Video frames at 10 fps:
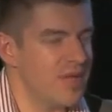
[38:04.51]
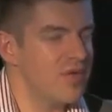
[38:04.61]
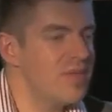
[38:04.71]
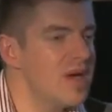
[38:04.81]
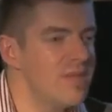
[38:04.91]
And
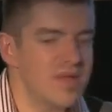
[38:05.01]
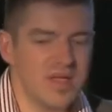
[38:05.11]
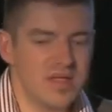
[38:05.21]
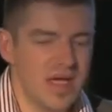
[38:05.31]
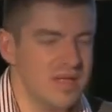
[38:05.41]
remember
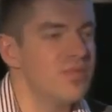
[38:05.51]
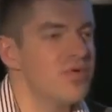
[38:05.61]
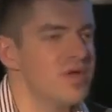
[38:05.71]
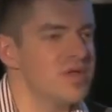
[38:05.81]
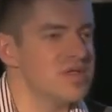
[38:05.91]
that
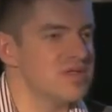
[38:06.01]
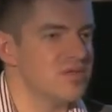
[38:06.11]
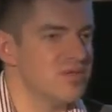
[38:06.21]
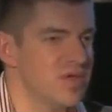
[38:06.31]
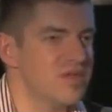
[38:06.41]
endpoint is
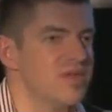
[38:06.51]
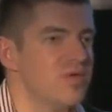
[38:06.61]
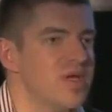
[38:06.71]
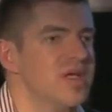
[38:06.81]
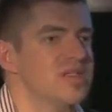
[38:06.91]
one of the
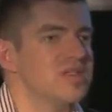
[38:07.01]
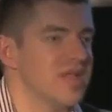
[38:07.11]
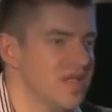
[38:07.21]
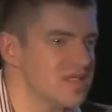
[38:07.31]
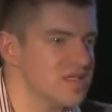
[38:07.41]
weakest
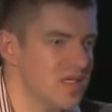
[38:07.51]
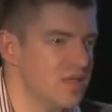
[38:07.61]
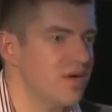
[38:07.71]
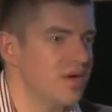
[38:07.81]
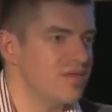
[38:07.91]
links in
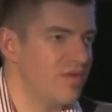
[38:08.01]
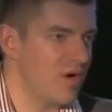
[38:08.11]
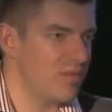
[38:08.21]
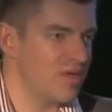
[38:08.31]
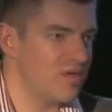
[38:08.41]
your
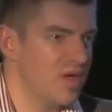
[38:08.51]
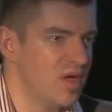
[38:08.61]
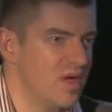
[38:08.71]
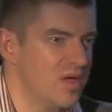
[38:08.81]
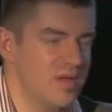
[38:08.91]
environment.
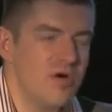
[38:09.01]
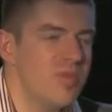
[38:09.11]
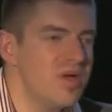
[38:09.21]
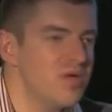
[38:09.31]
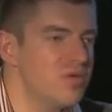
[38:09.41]

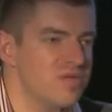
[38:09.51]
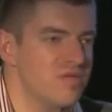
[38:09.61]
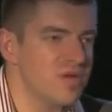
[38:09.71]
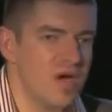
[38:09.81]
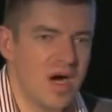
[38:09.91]
Nobody would
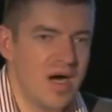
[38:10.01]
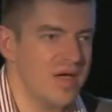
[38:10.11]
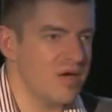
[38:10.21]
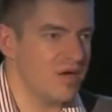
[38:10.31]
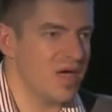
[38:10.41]

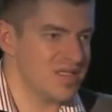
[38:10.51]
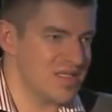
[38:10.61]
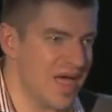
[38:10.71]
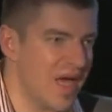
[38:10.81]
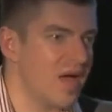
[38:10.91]
hire a
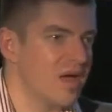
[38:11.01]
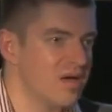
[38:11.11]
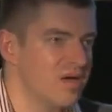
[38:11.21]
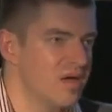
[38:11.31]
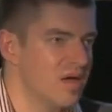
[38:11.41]
tank
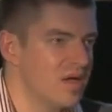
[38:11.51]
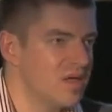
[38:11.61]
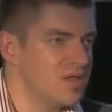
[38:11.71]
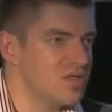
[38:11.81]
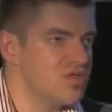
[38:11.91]

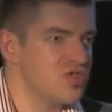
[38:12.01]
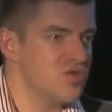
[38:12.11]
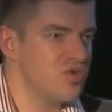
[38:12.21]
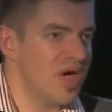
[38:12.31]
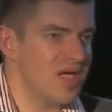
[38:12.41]

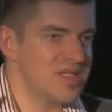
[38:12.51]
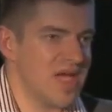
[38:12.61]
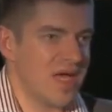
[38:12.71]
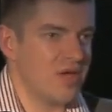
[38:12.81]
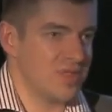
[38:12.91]
to
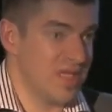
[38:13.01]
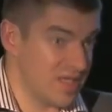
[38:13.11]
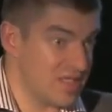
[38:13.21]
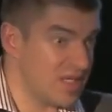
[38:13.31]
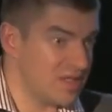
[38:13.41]
attack your
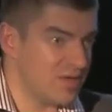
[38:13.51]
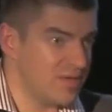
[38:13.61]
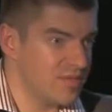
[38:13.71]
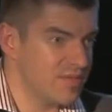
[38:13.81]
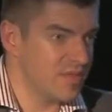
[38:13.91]
data center.
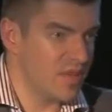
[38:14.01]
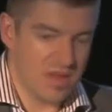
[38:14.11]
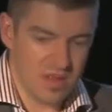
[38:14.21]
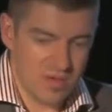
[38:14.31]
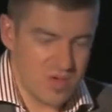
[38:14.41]

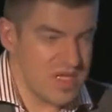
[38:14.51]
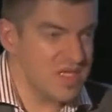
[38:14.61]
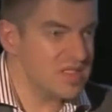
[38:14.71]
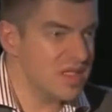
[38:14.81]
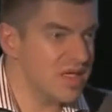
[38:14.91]
The
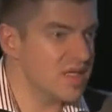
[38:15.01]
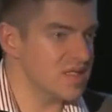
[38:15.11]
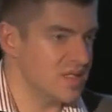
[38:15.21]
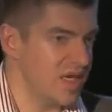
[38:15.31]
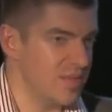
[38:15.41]
weakest link
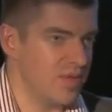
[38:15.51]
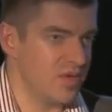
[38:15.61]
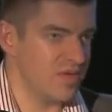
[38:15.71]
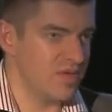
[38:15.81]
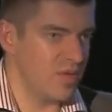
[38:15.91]
is the
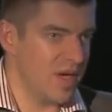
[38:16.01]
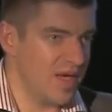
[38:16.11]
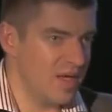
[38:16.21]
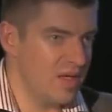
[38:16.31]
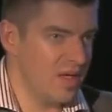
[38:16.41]
endpoint.
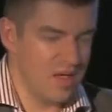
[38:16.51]
Why?